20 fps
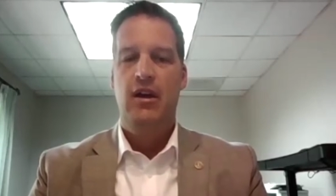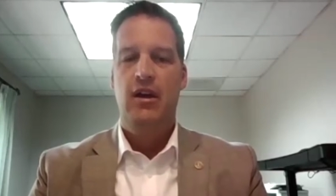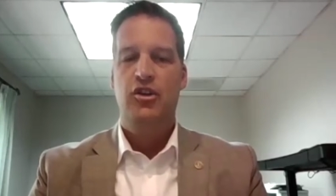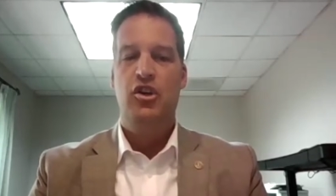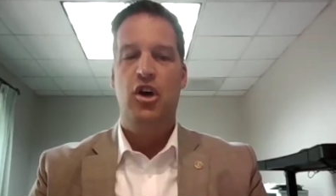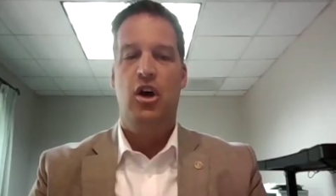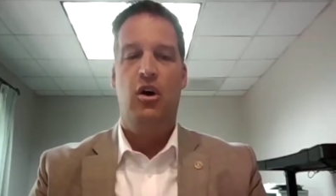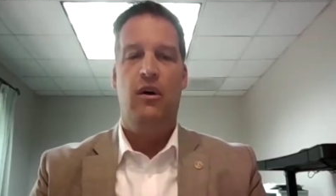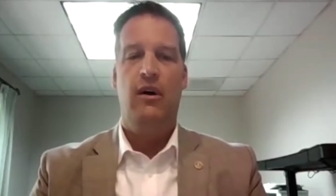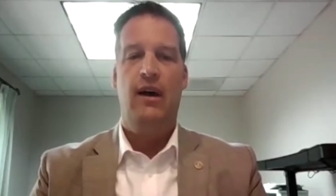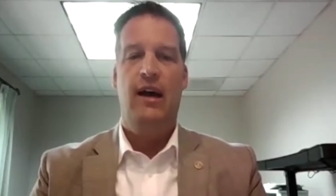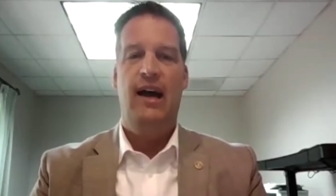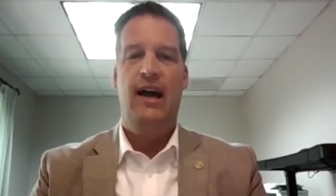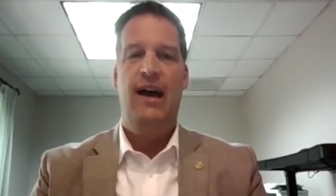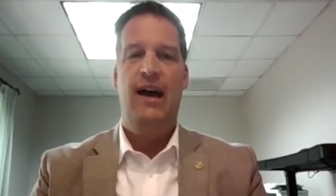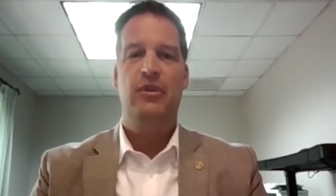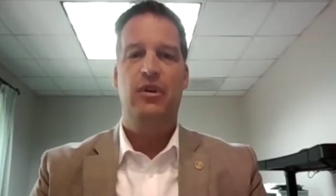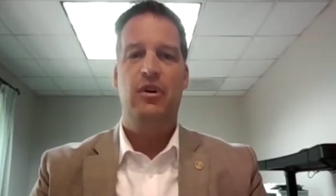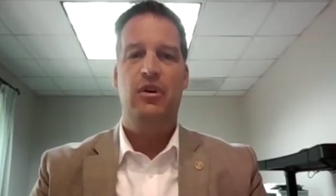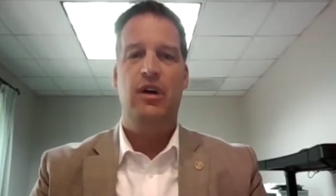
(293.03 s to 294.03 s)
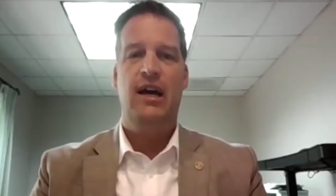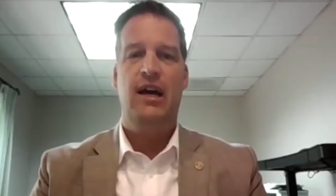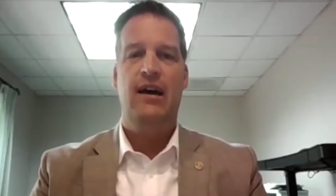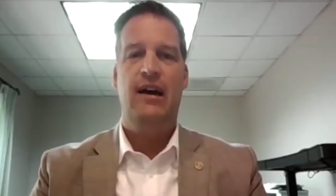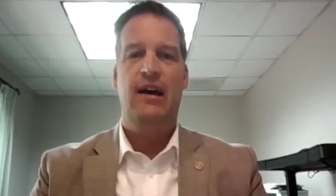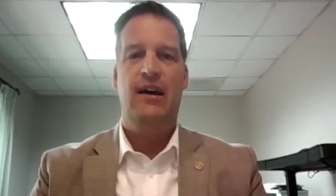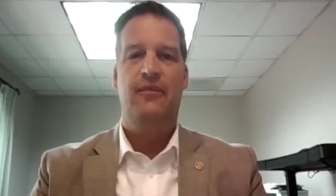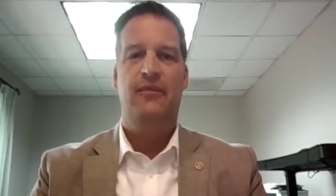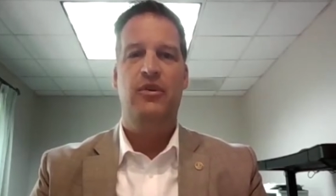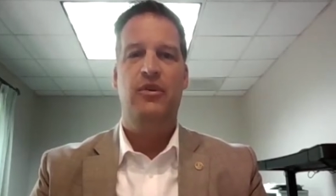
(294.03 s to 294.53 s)
So after
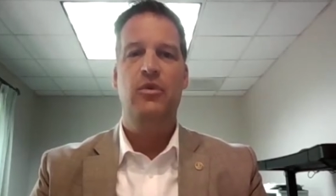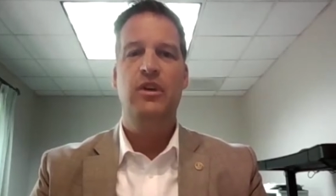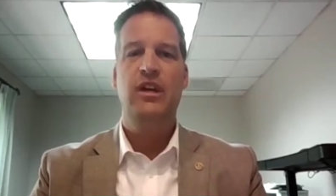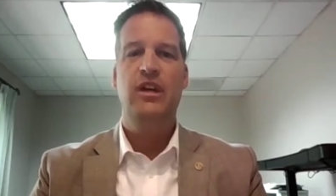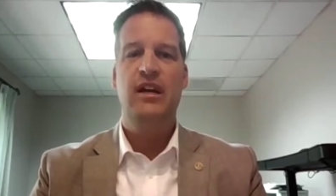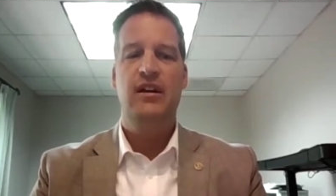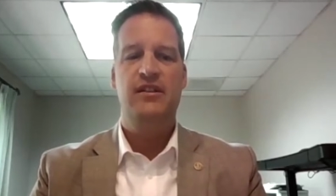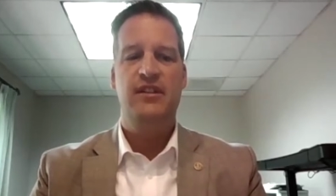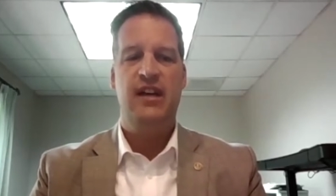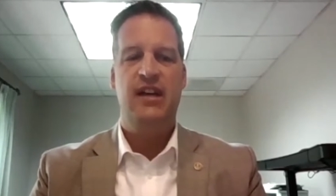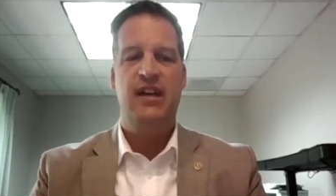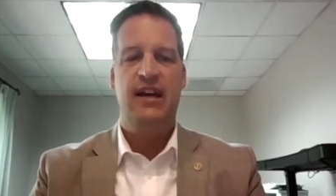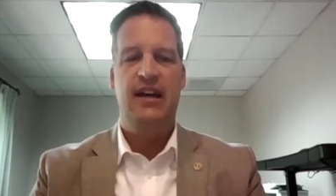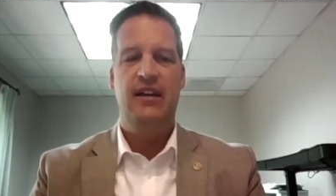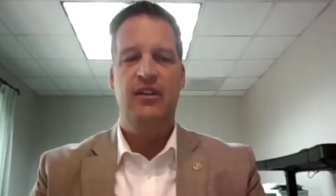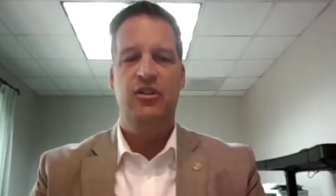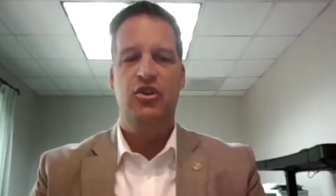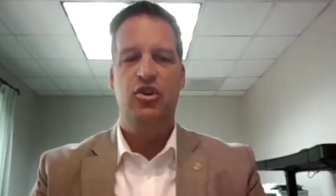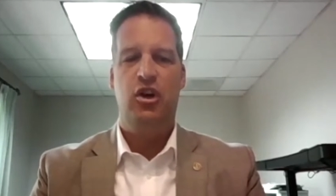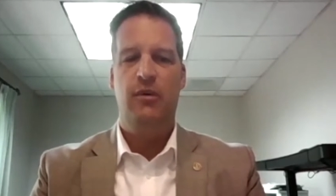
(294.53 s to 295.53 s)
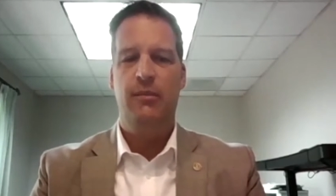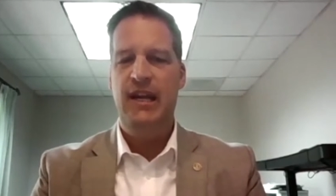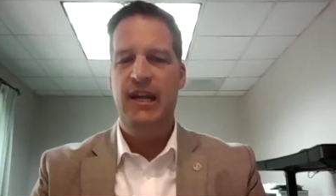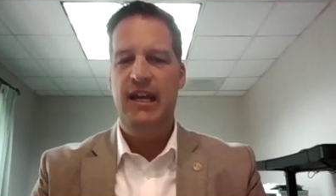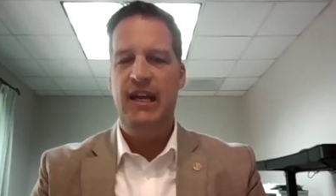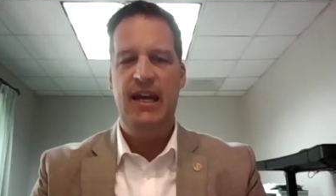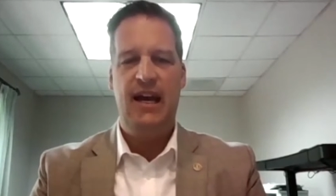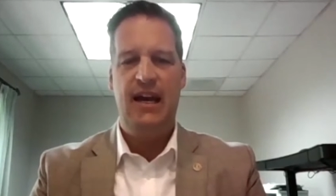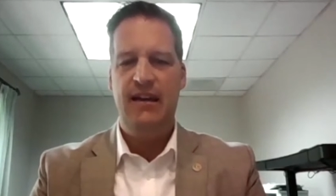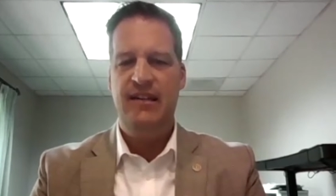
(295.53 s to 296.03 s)
a, a few years uh, in
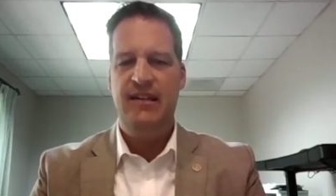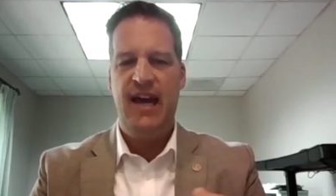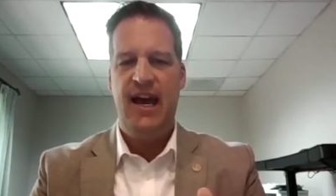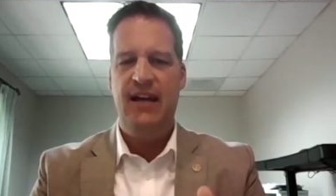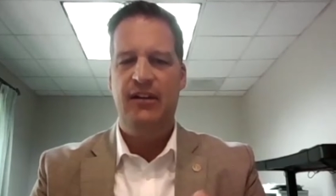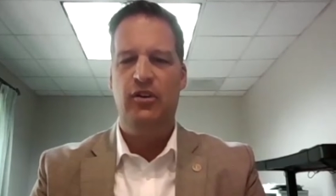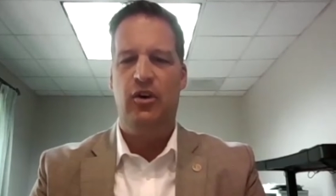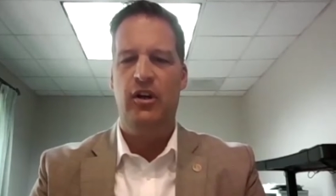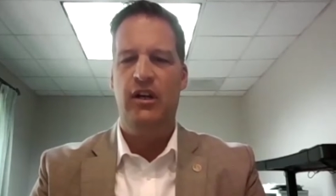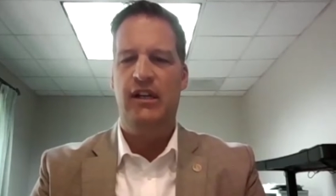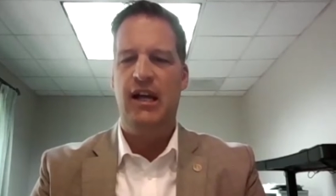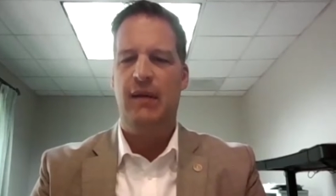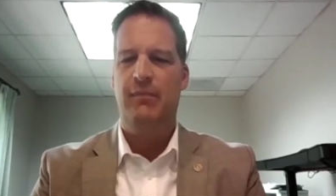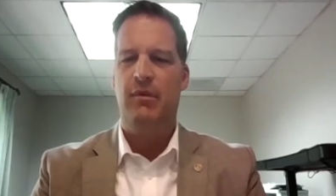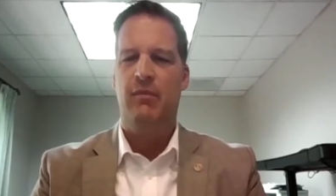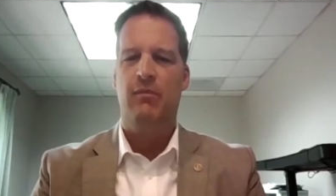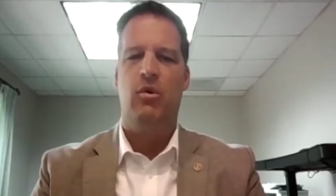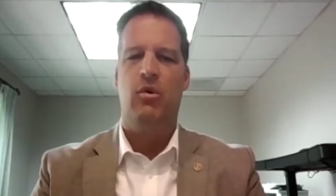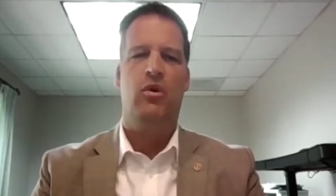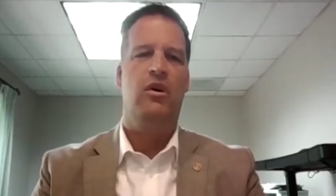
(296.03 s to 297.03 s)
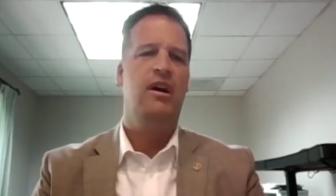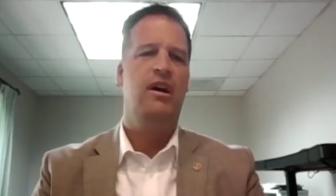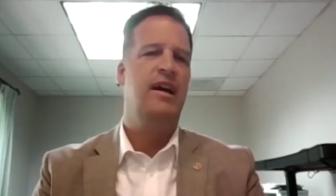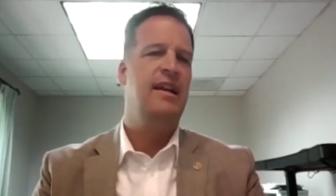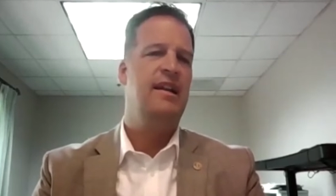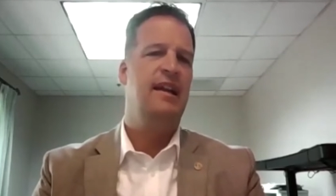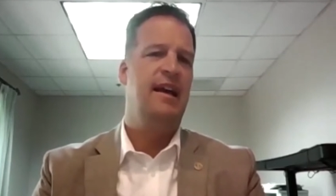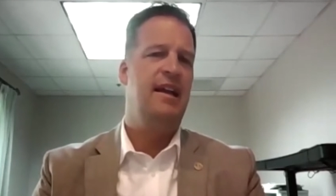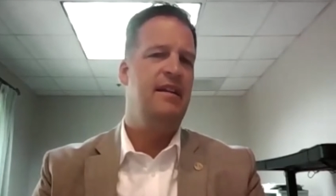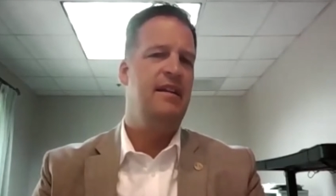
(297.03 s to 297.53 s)
Germany, I tagged on a couple more
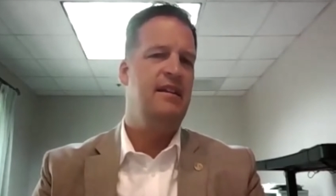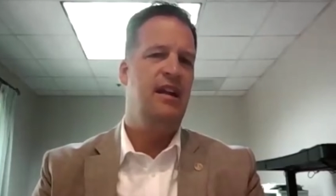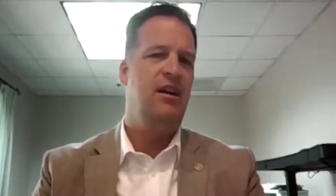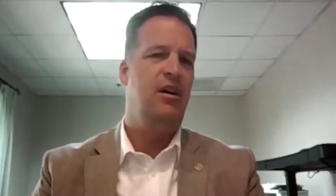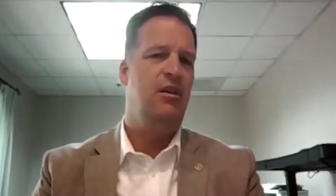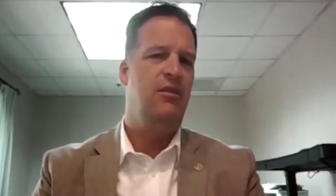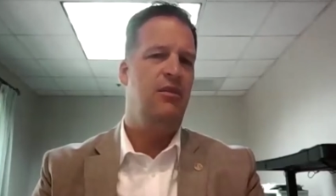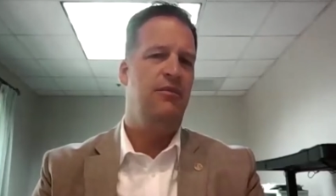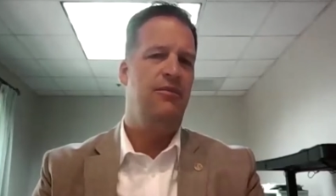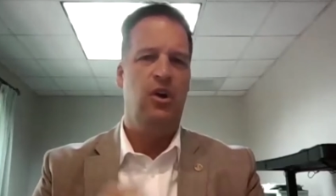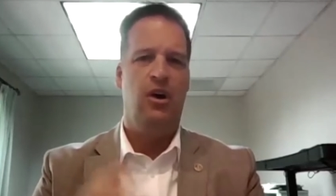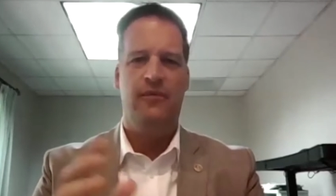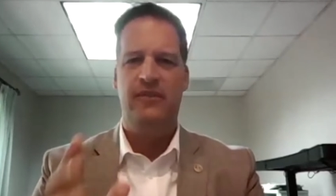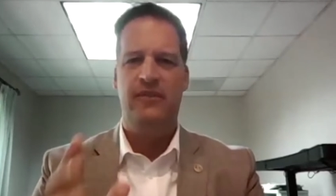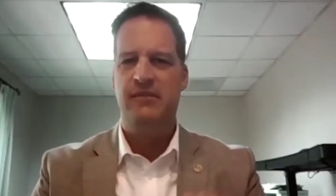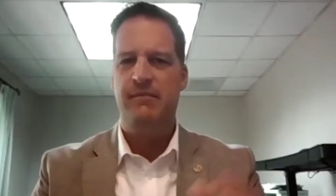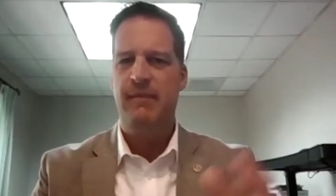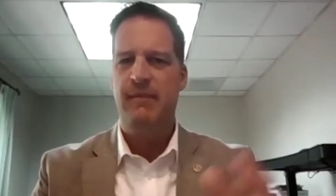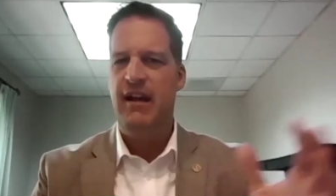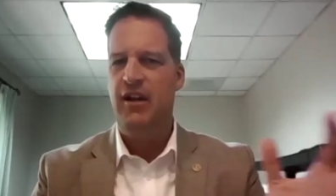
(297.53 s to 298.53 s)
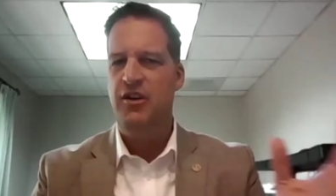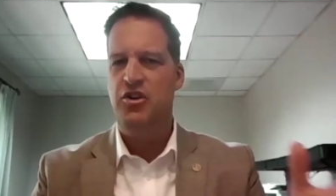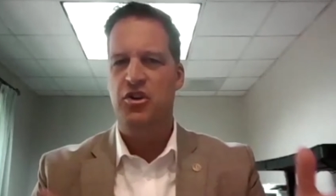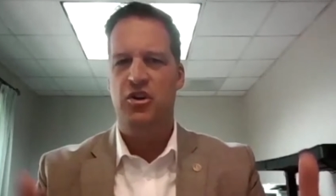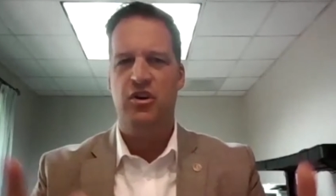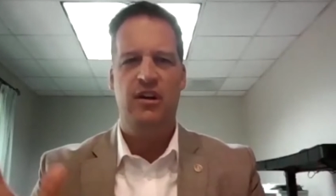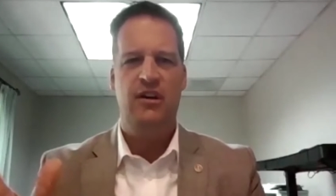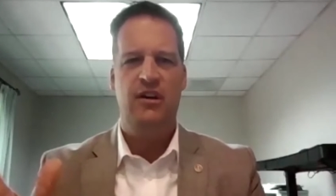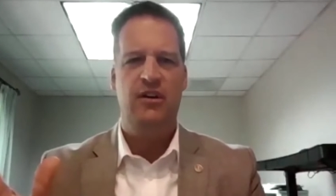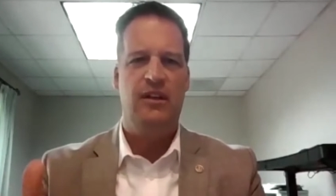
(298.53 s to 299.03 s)
and, and, you know, front office
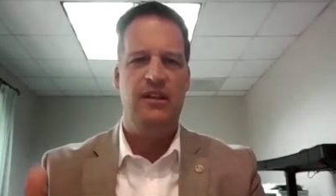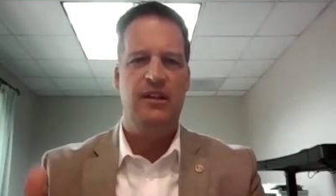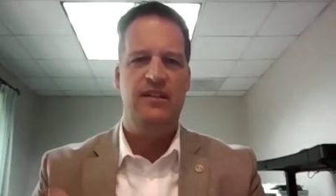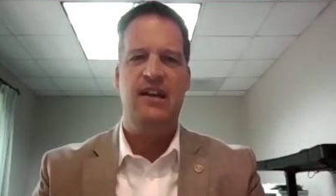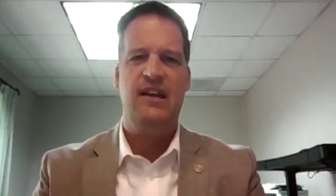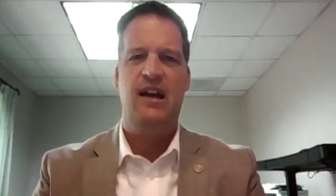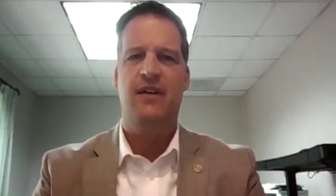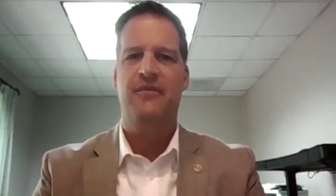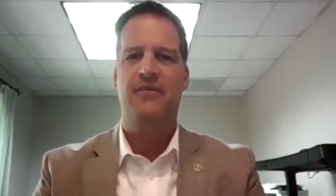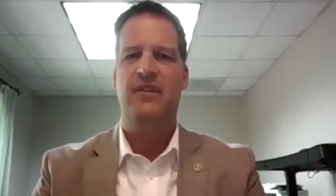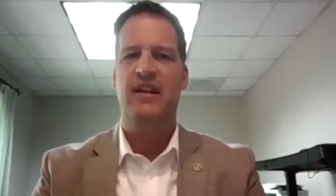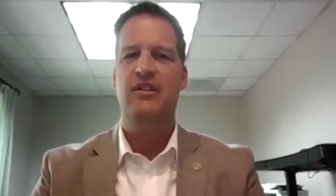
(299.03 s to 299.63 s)
manager and all this stuff.